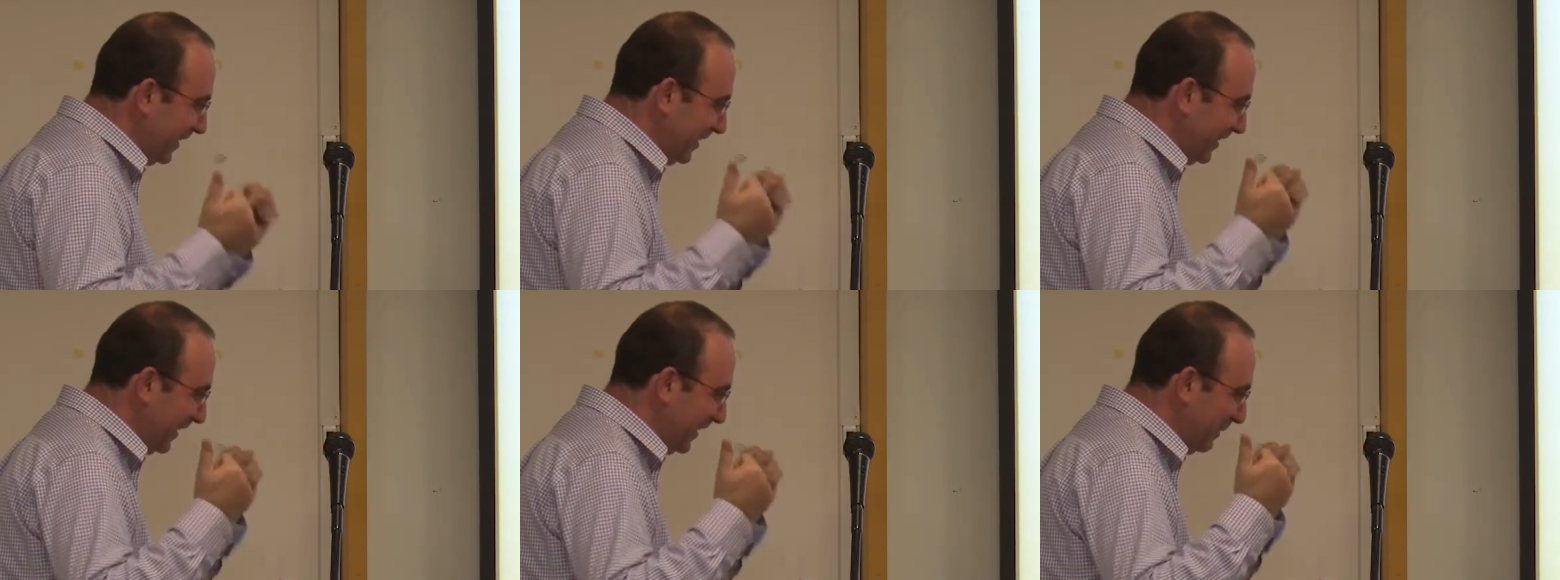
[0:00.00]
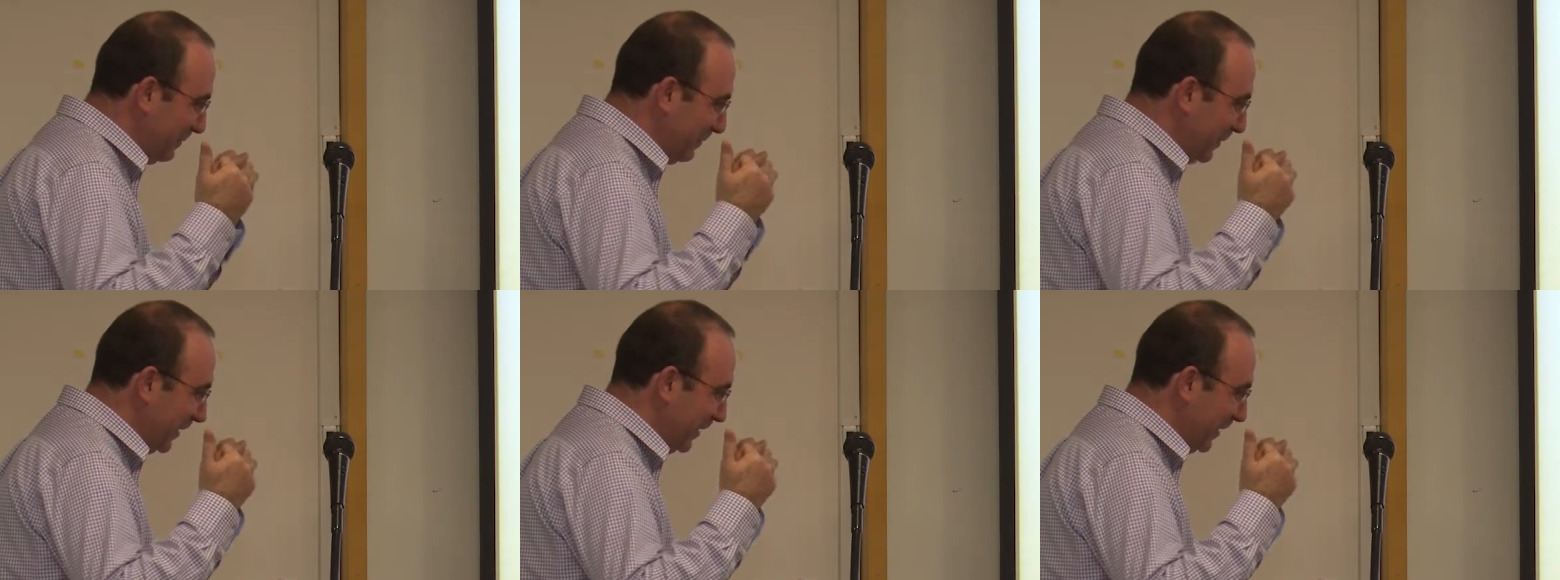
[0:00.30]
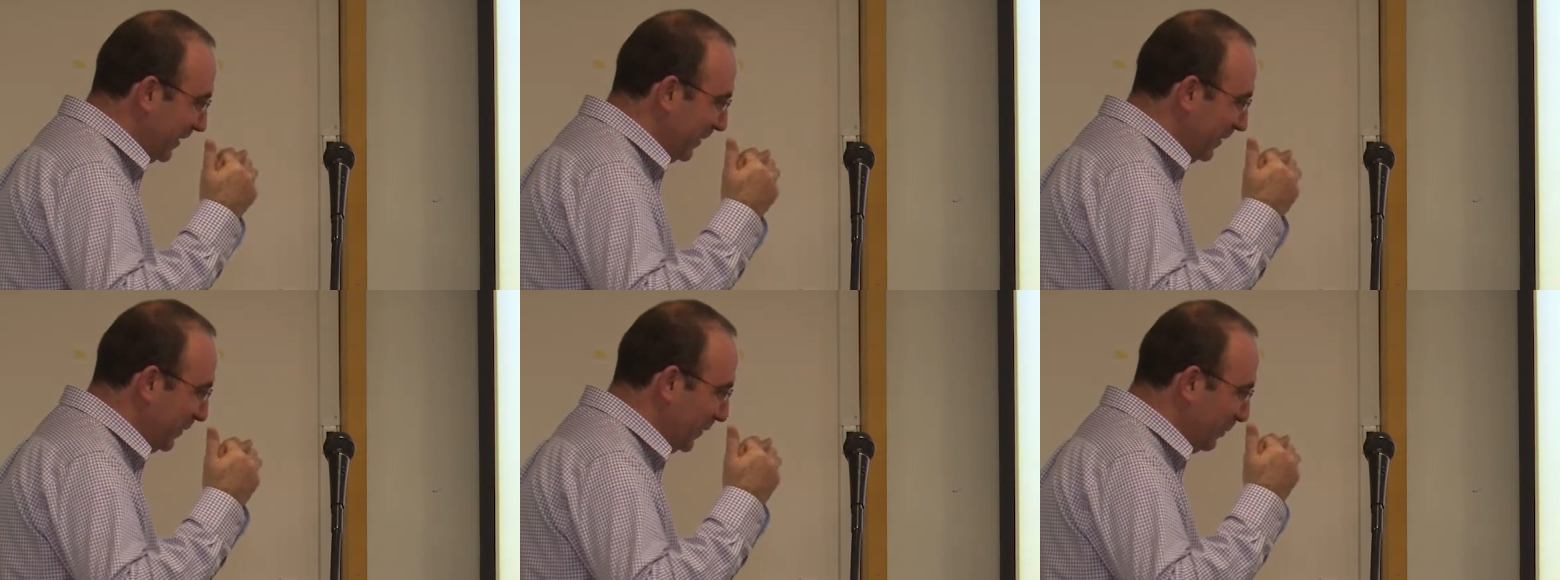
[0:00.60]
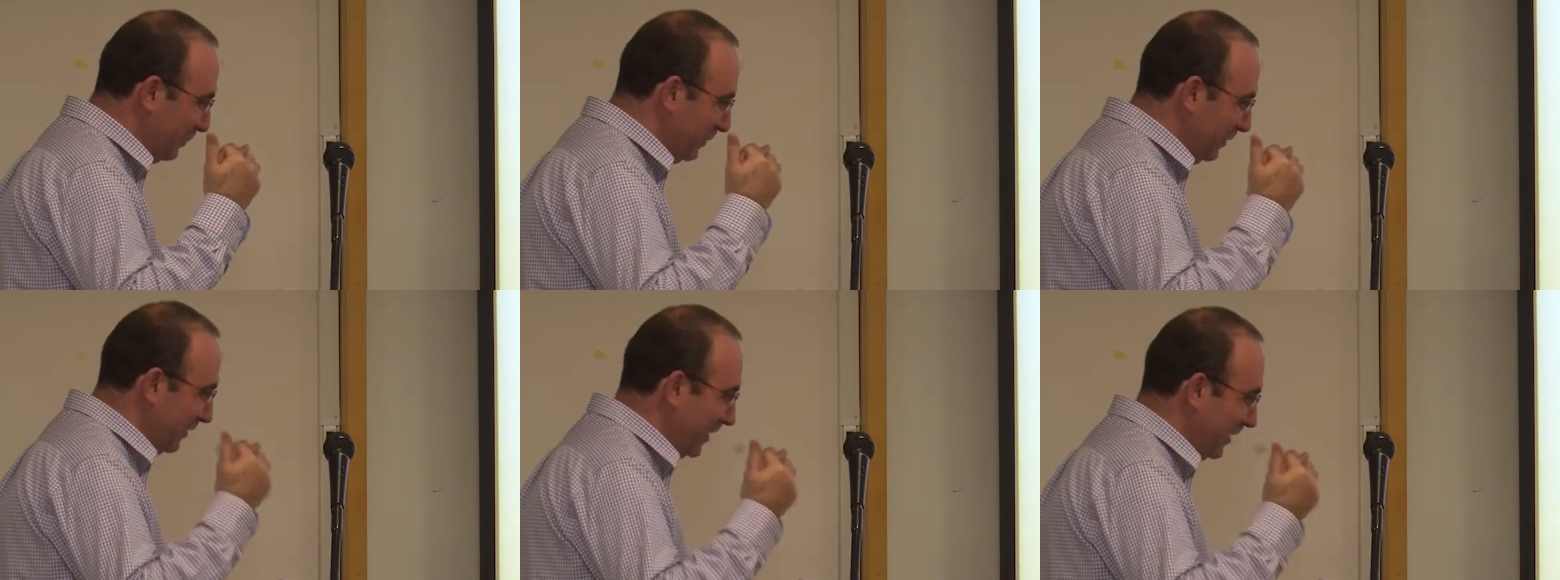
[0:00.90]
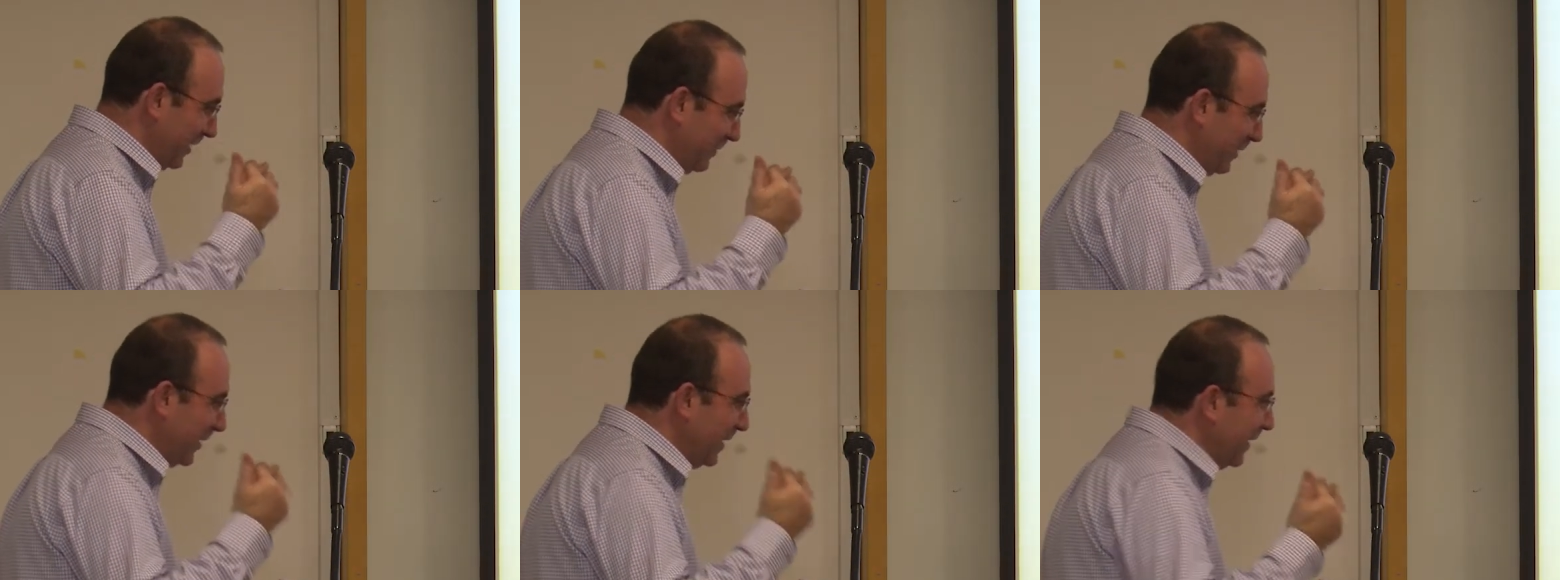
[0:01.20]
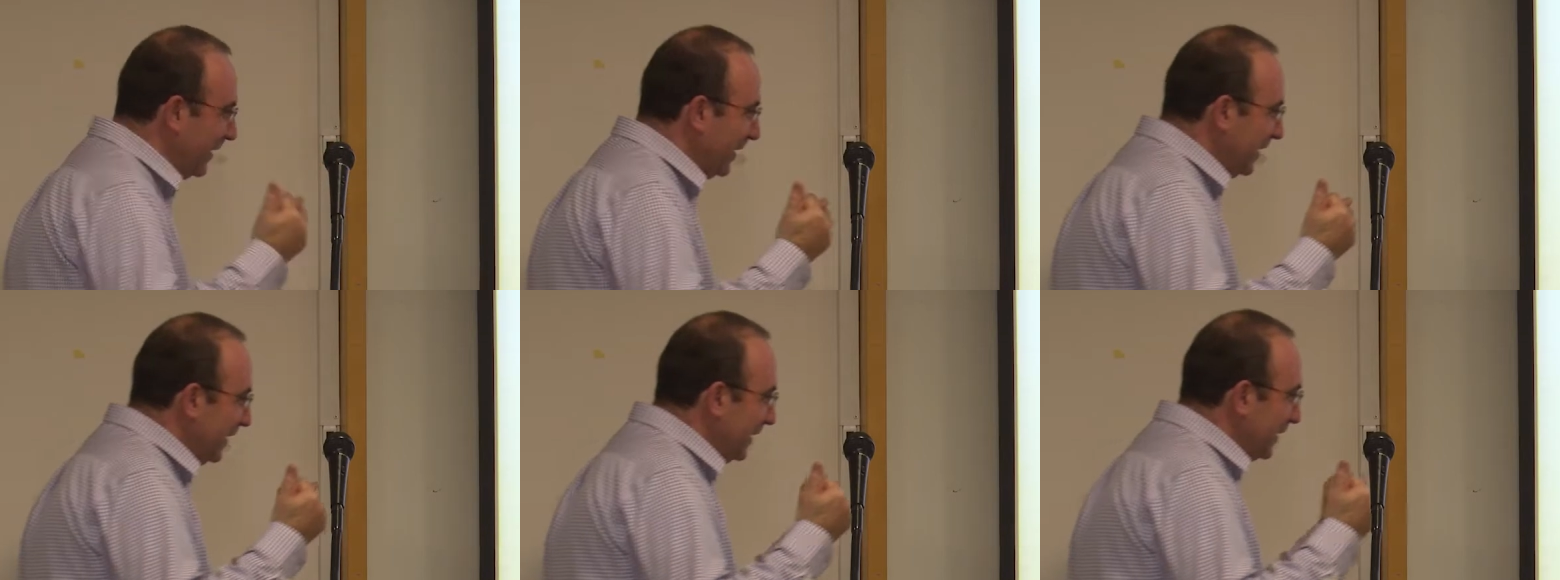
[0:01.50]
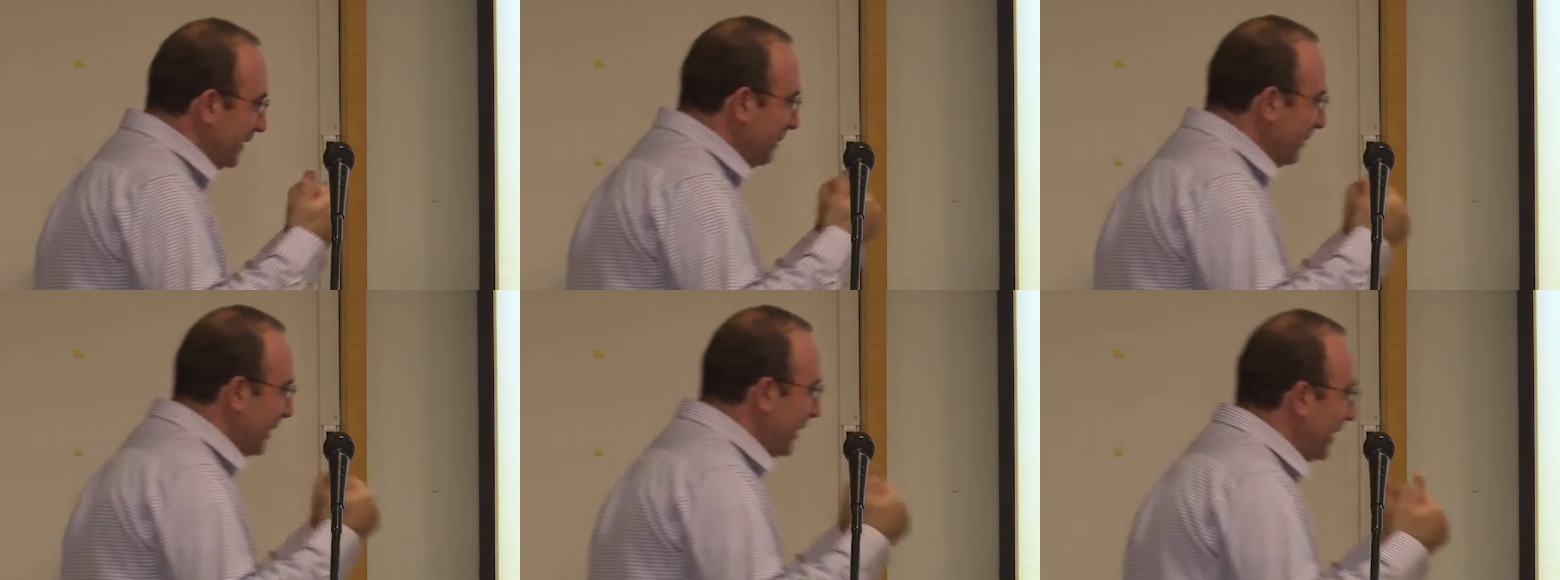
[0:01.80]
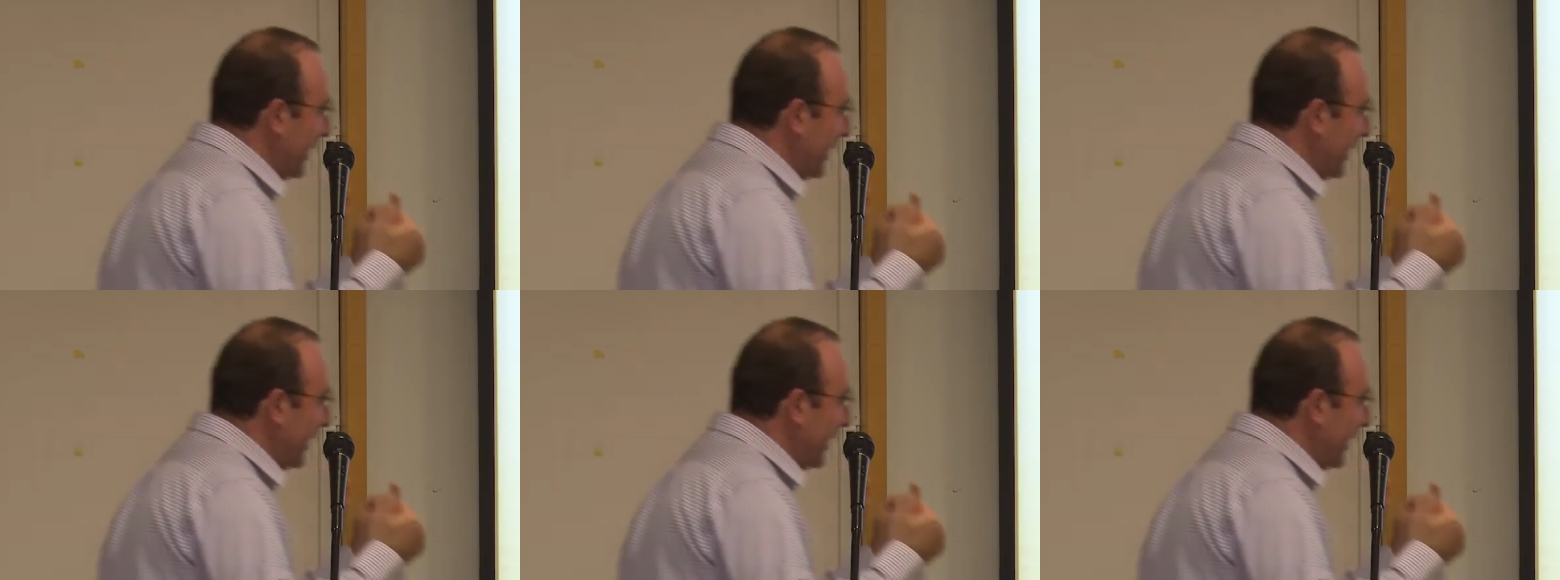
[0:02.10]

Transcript: somebody told me that I'm speaking